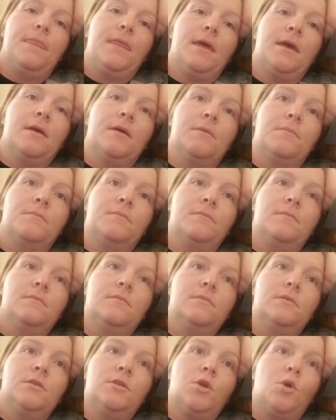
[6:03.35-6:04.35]

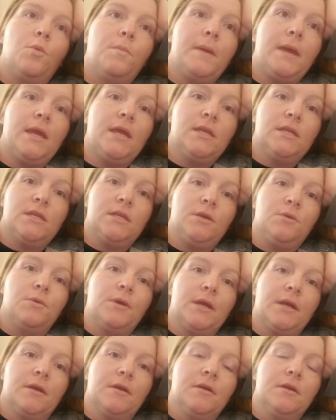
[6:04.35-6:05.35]
No pain
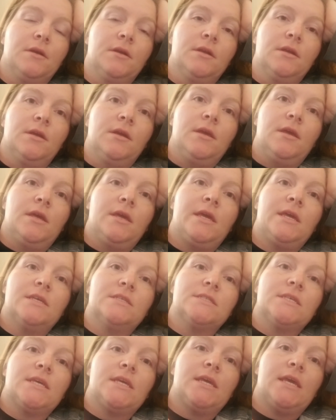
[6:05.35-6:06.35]
anywhere.
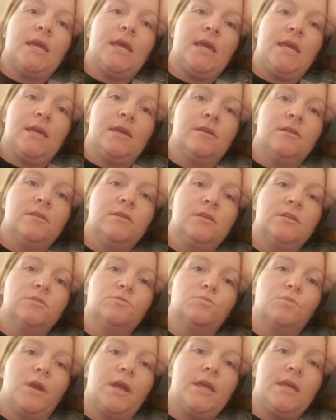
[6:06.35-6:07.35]
His
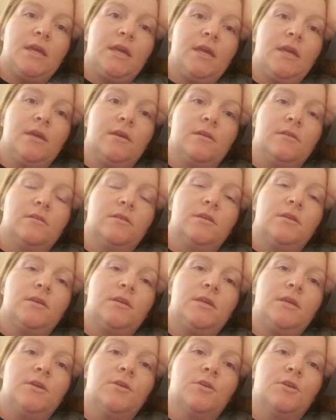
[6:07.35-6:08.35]
right hand,
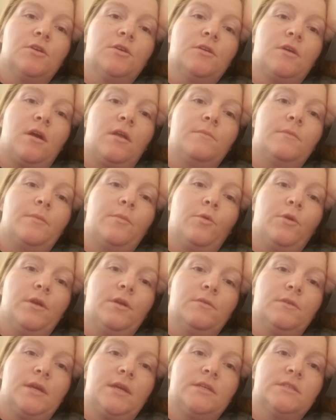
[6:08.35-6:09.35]
he hurt on
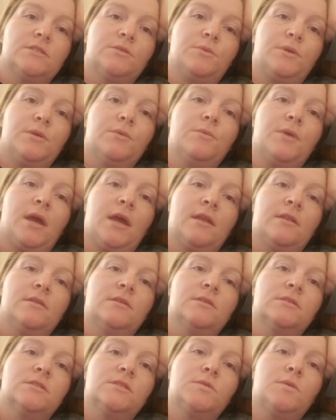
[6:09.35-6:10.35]
Memorial Day. So he had
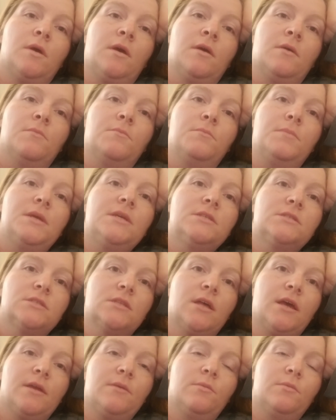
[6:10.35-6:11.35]
this big
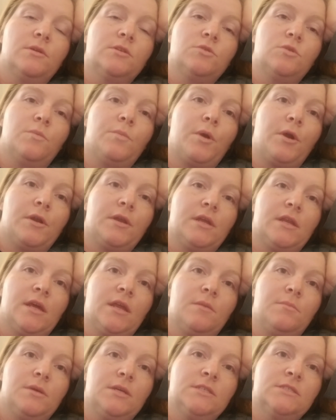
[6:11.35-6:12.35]
slide. We went to a party and had
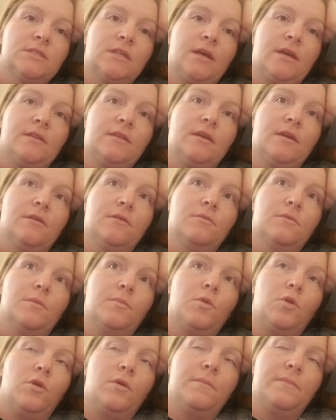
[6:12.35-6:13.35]
a big slide there, the
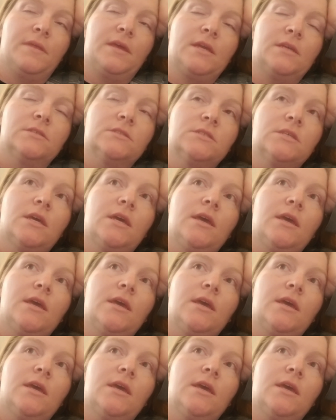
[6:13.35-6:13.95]
blow up things.